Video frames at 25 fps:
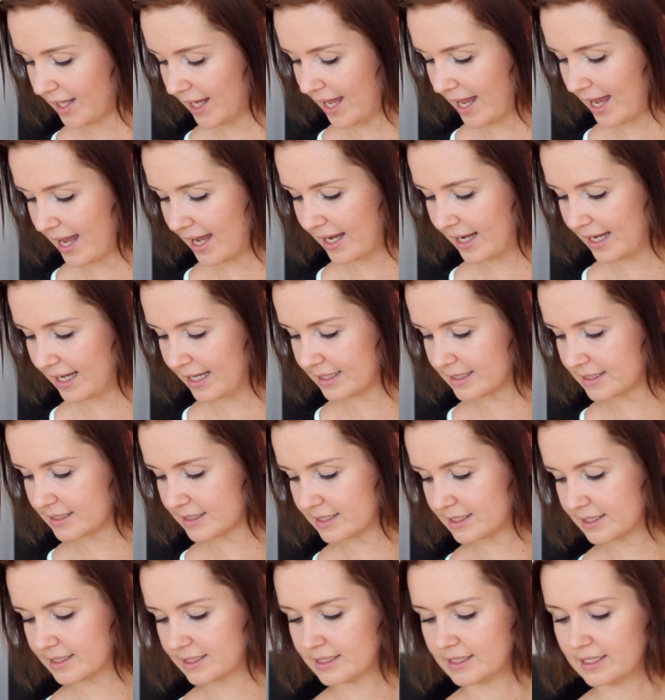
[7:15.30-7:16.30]
And
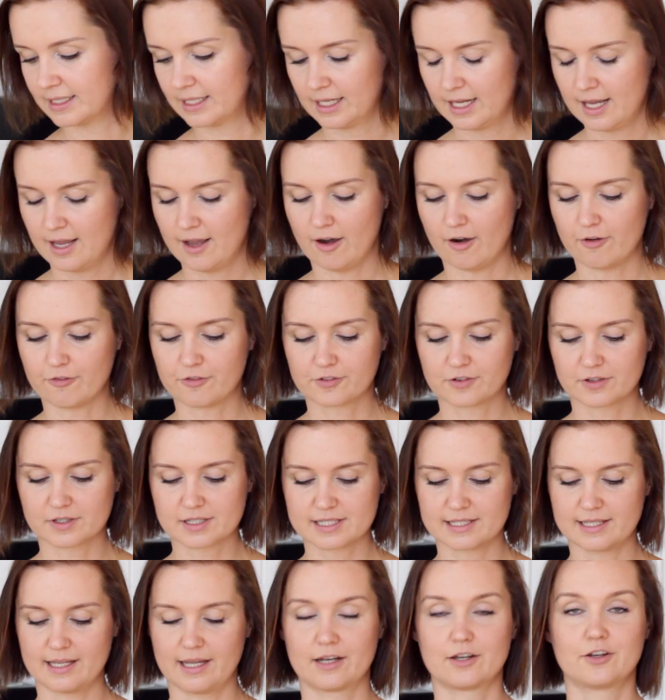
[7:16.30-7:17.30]
of
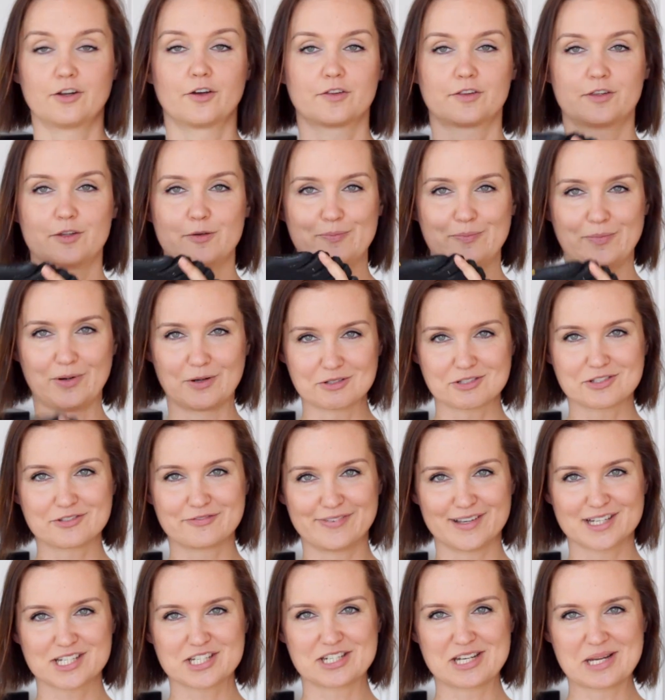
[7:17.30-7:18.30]
course they are not the most
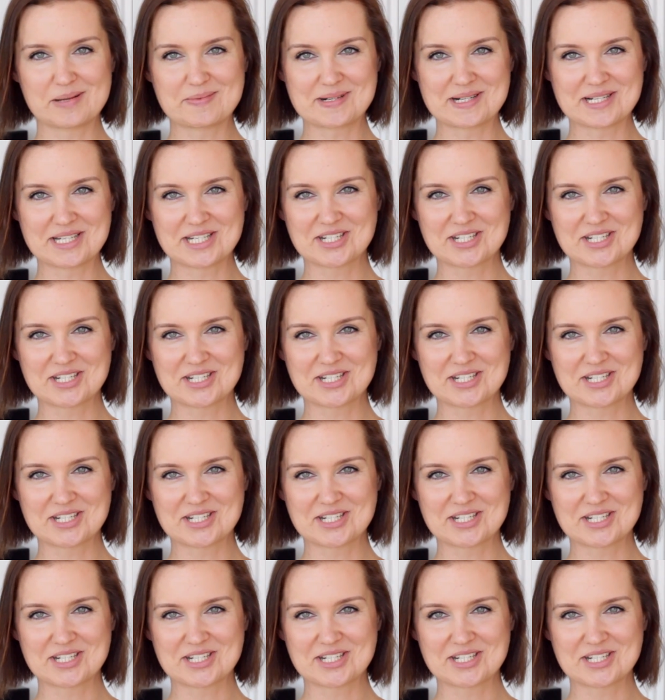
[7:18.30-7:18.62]
fashionable